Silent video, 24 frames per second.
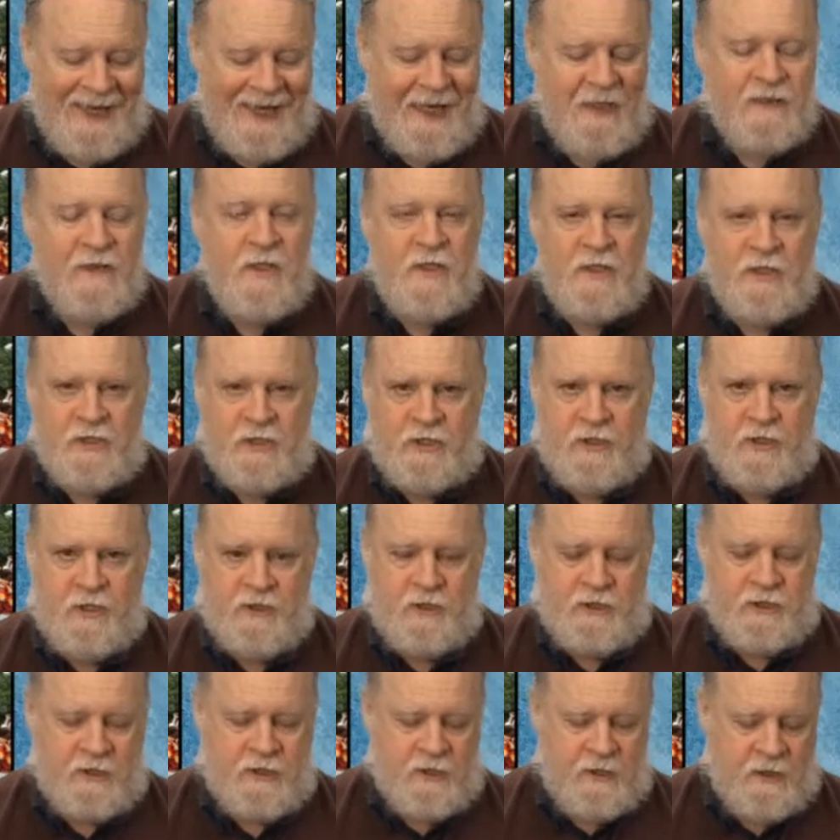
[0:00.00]
Anthony's
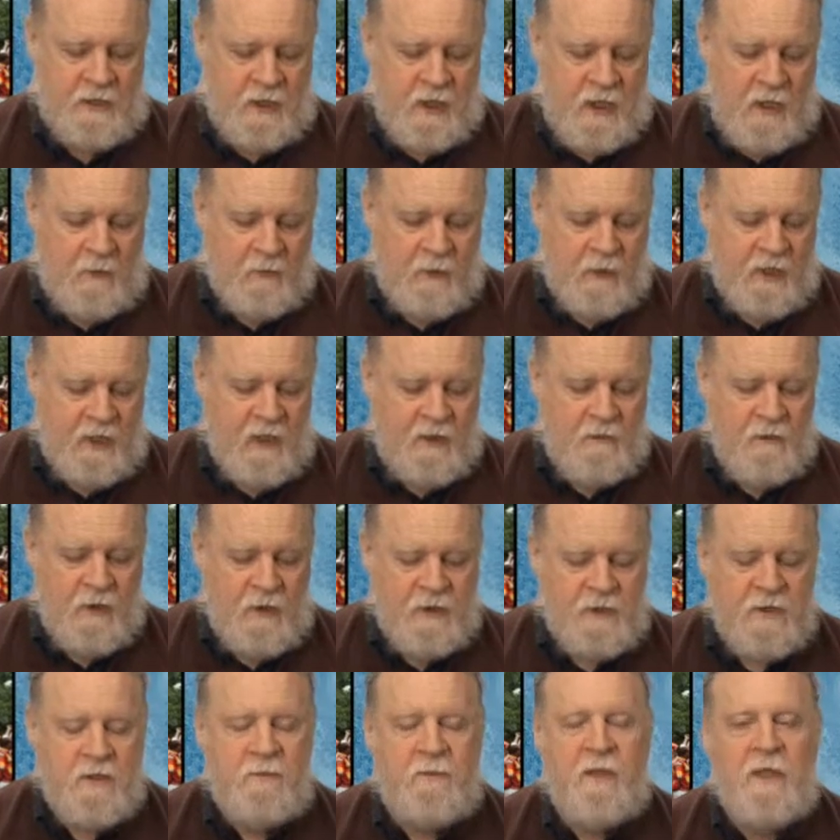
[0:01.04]
Church, bringing
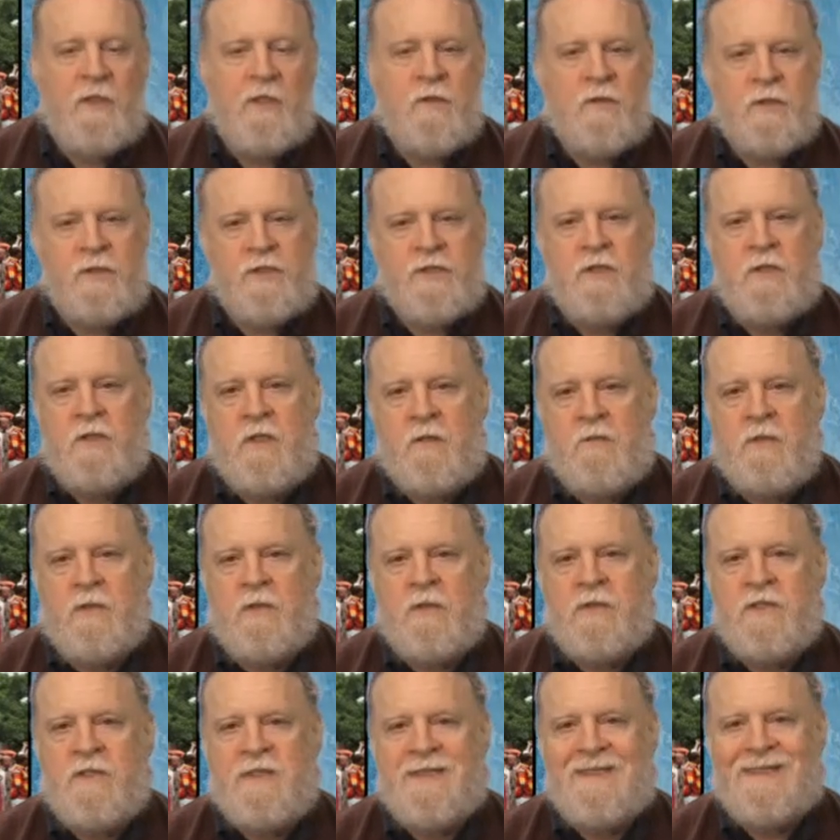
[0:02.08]
Muslim and Christian
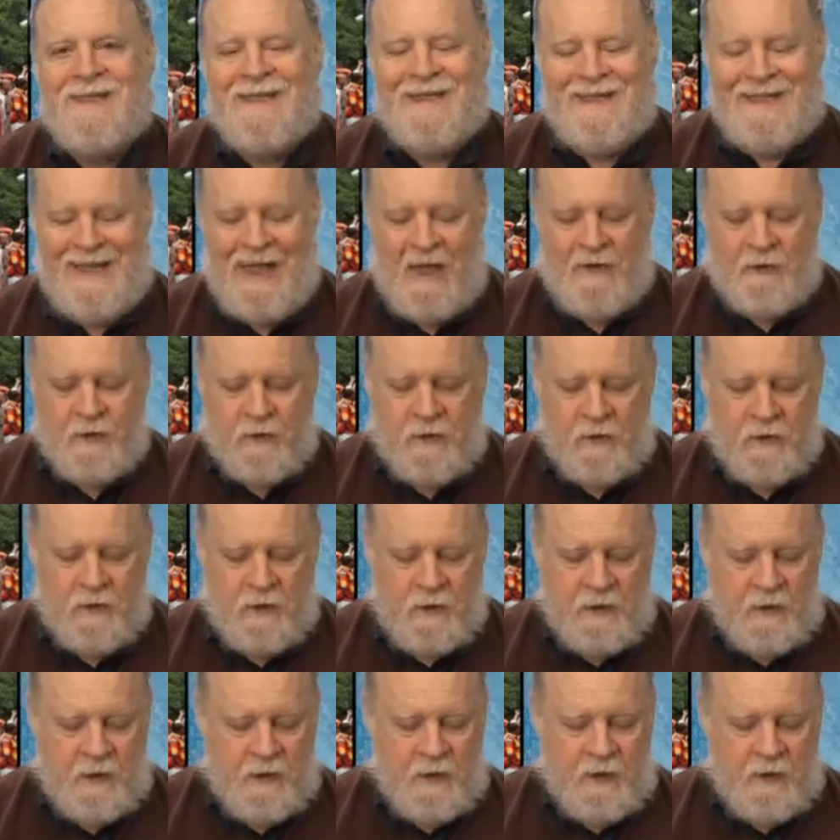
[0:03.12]
communities together
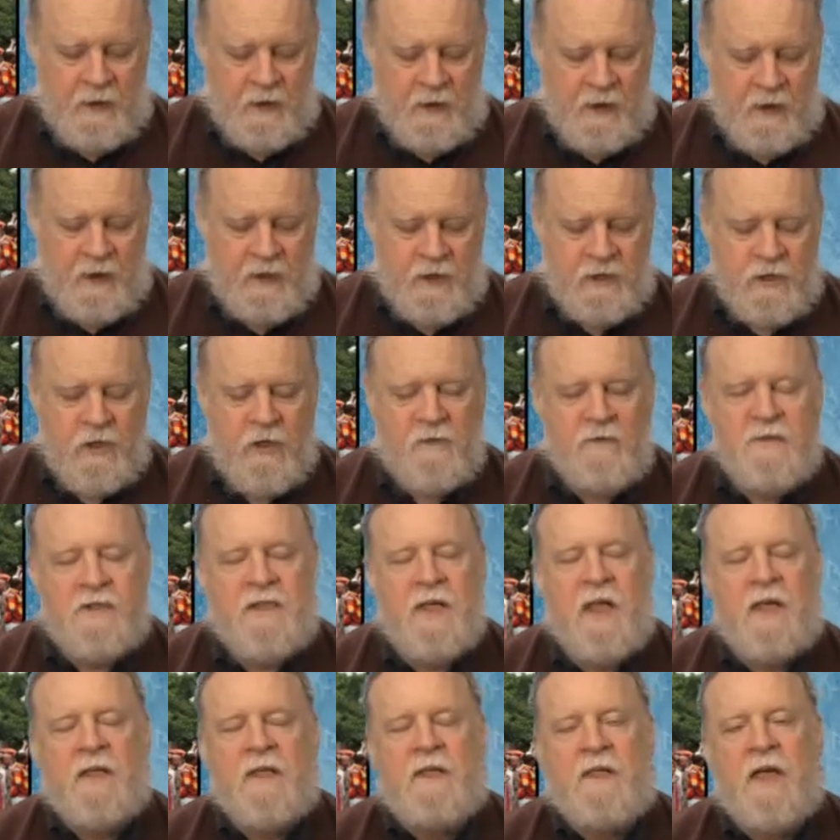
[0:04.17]
in a show of
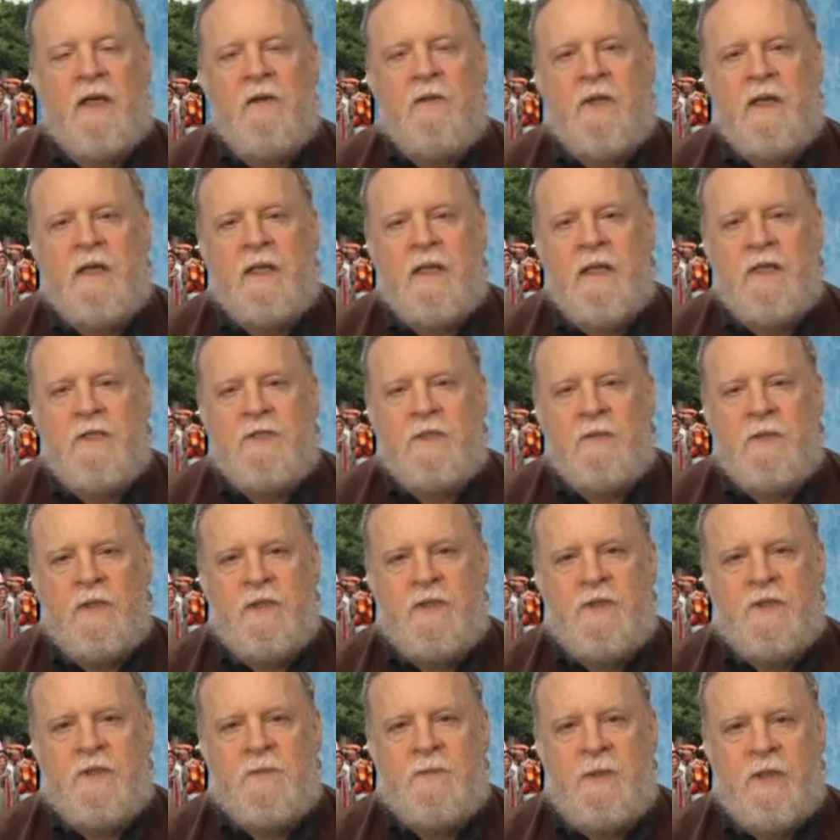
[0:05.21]
solidarity against
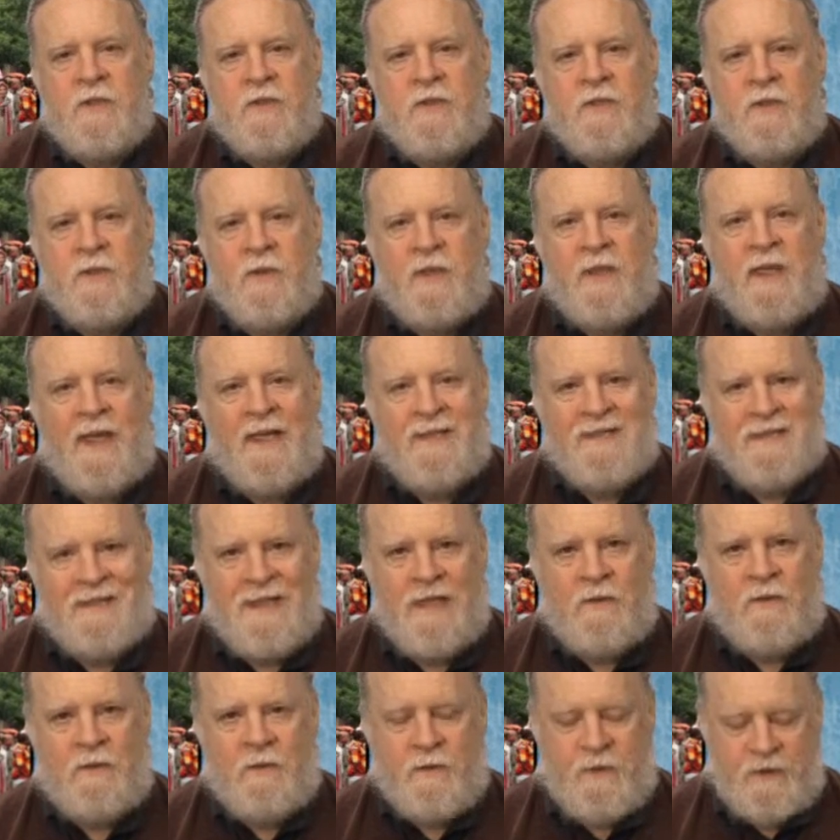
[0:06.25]
religious bigotry and
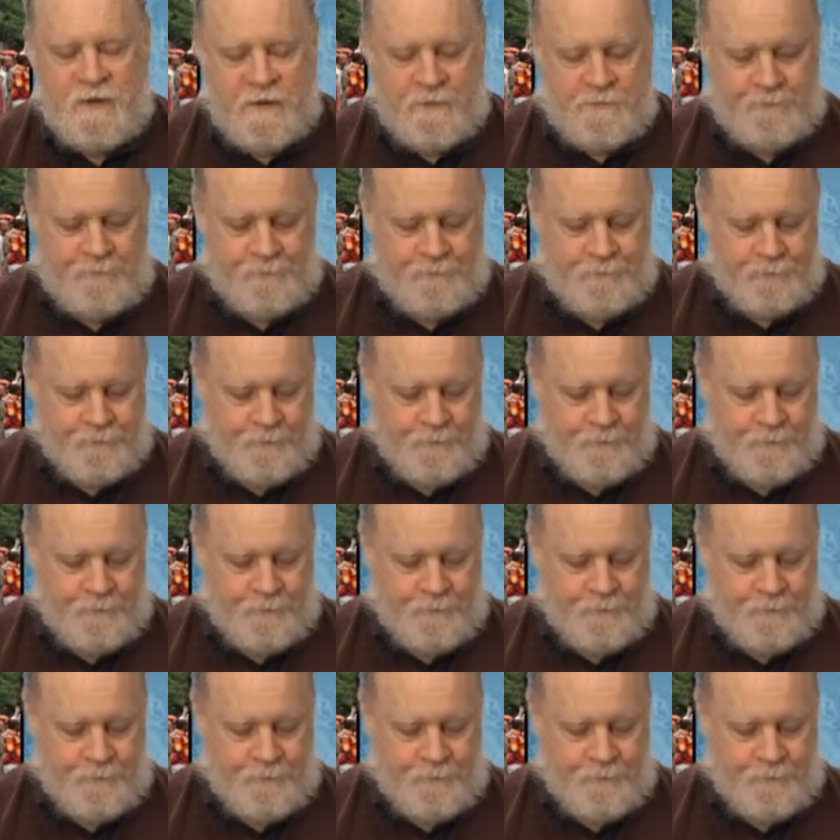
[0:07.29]
terrorism.